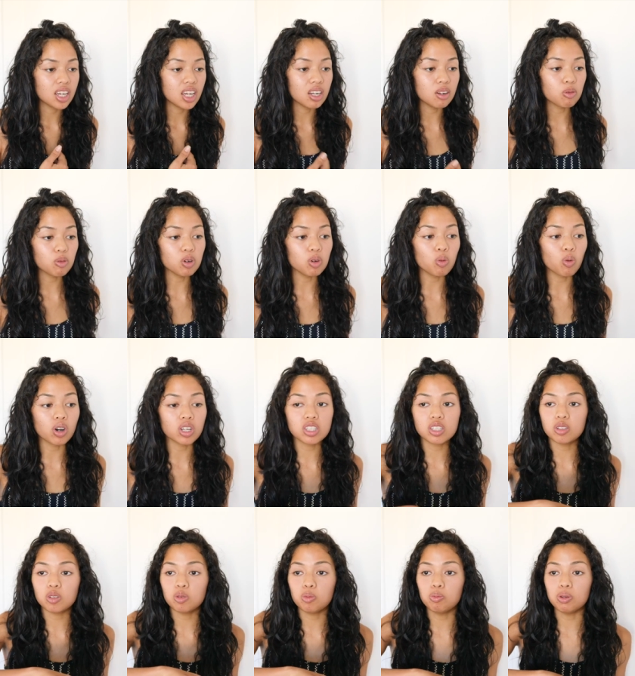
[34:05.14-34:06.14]
And if we want
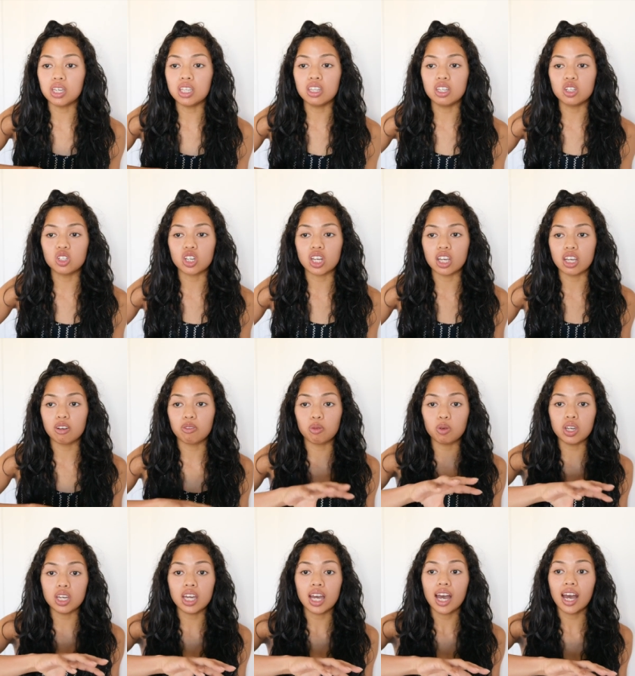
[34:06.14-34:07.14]
to be the change, if
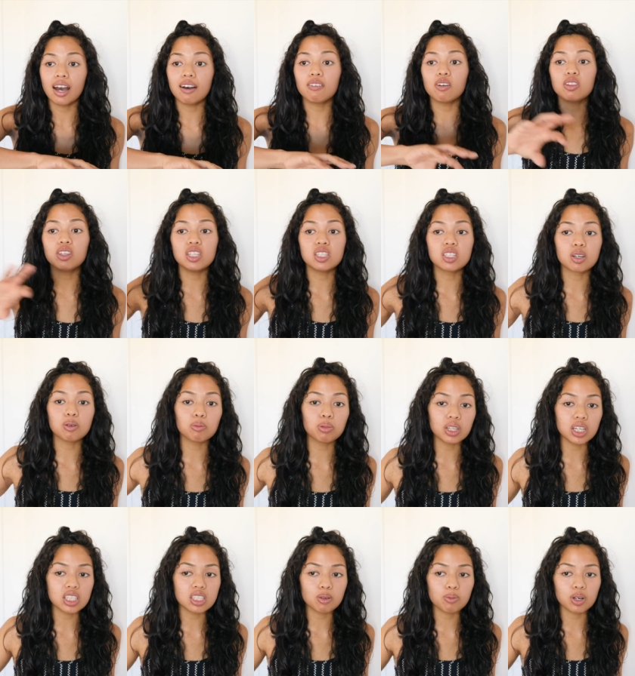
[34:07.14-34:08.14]
we have all these
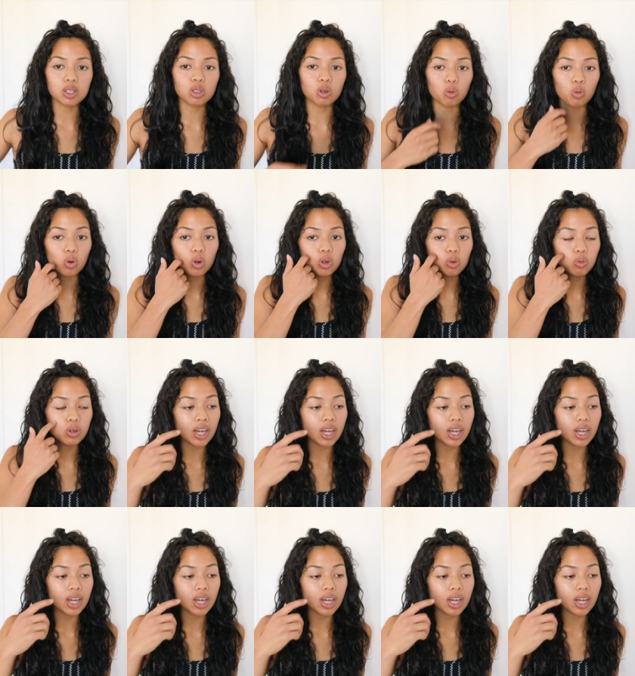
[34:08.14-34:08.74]
complaints about the world,